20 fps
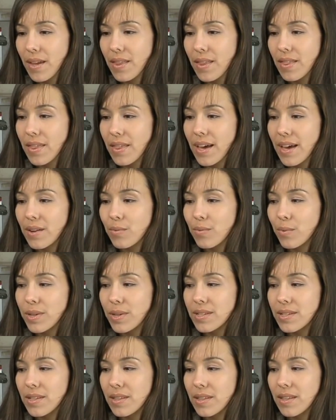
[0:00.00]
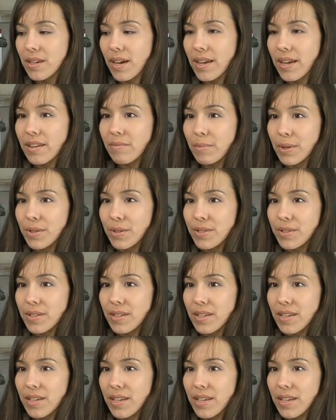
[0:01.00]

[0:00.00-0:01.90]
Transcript: that wasn't the kind of person that